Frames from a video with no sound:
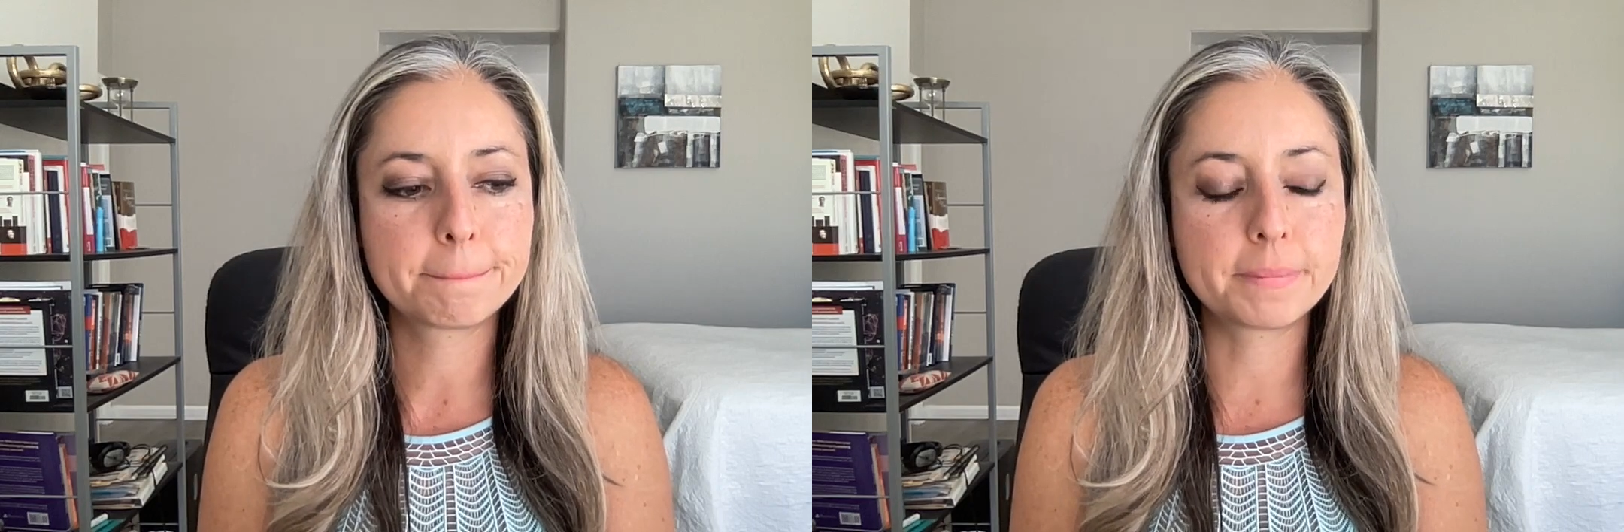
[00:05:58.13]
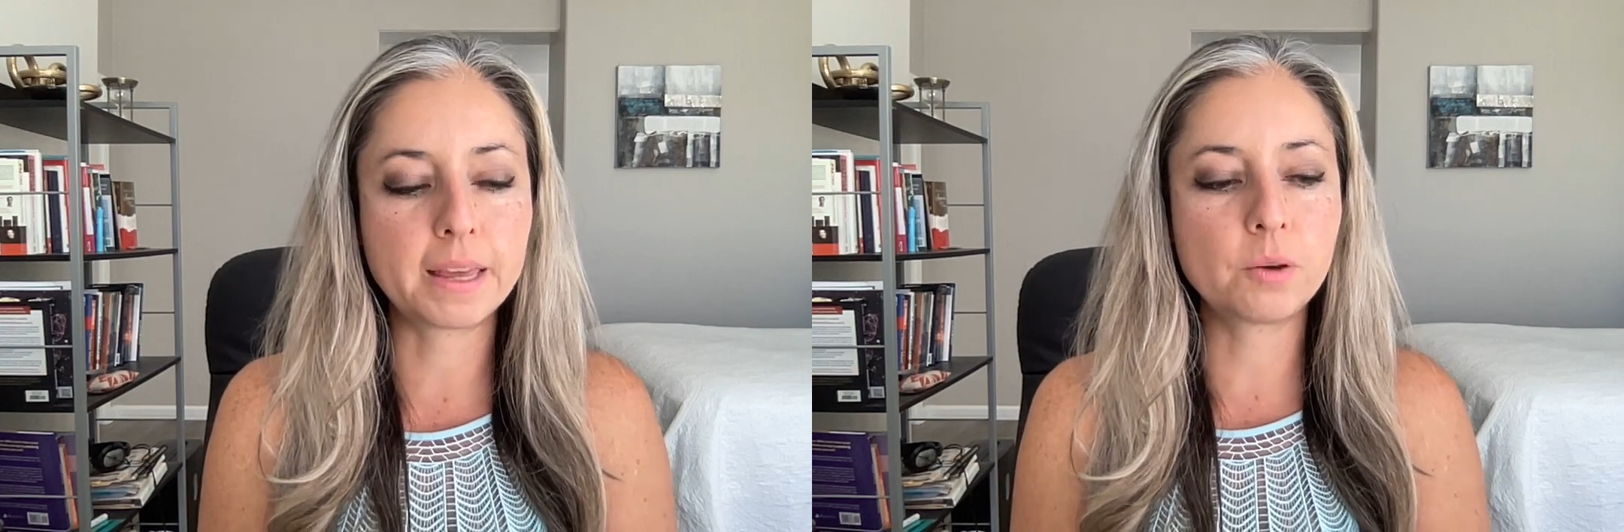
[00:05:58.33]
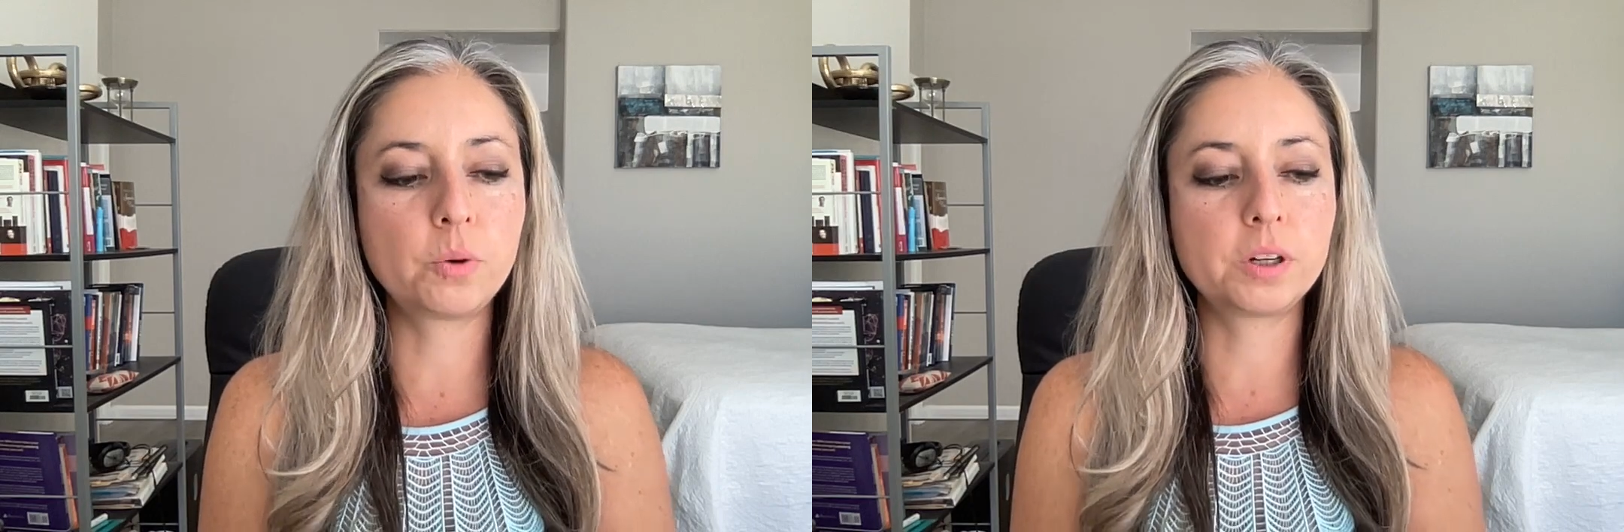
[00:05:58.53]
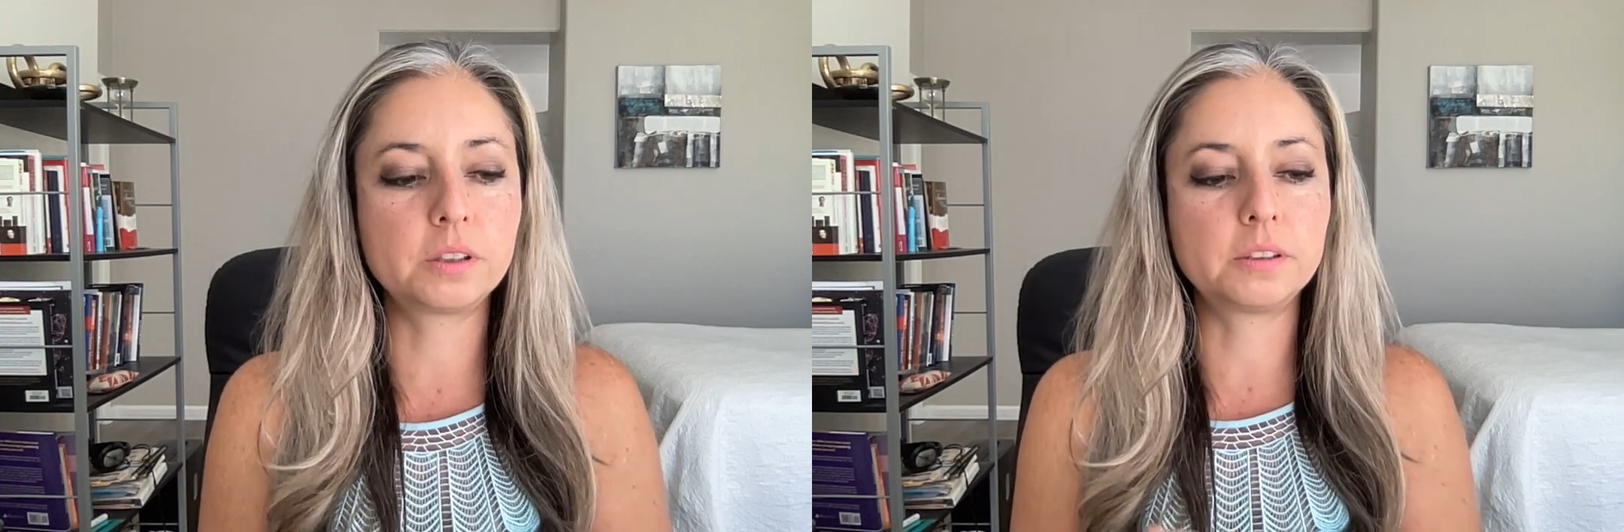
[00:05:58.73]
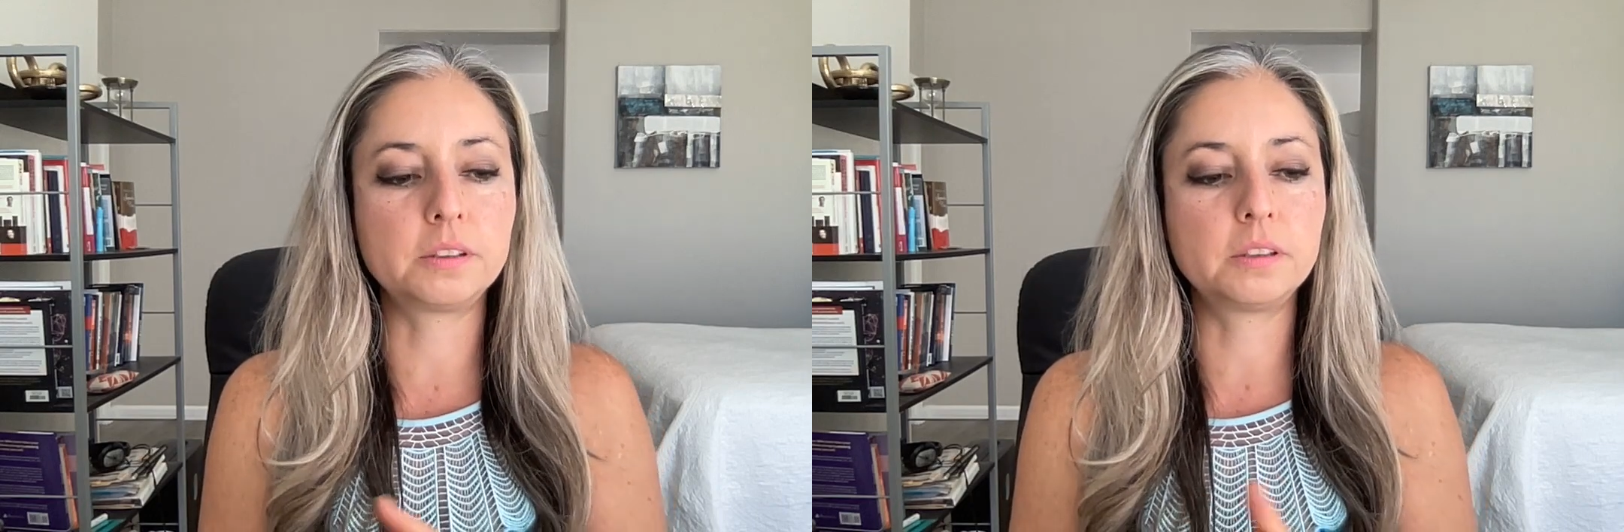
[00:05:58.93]
They
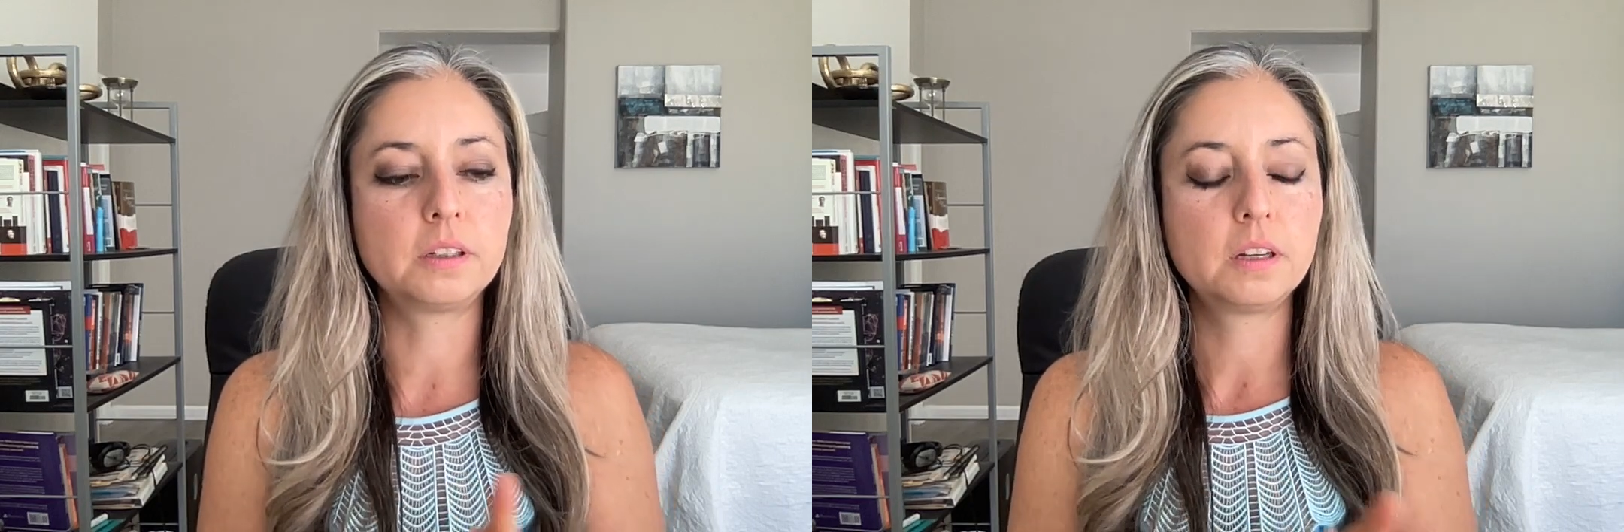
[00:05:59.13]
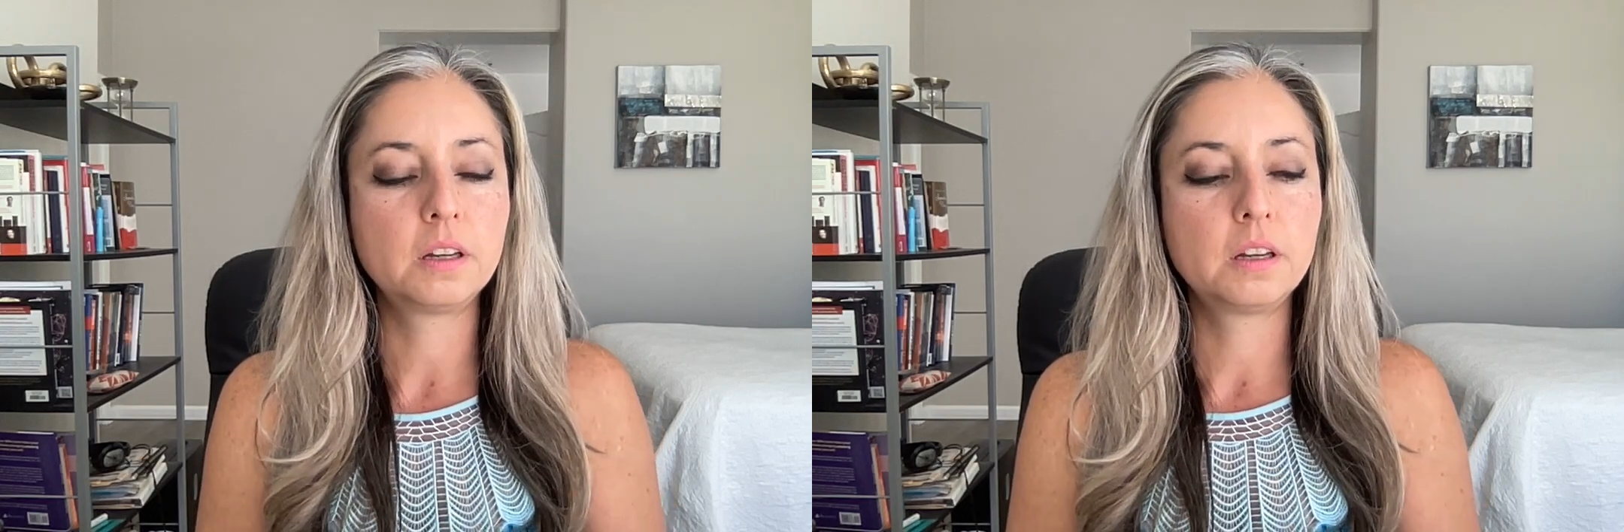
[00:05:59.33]
will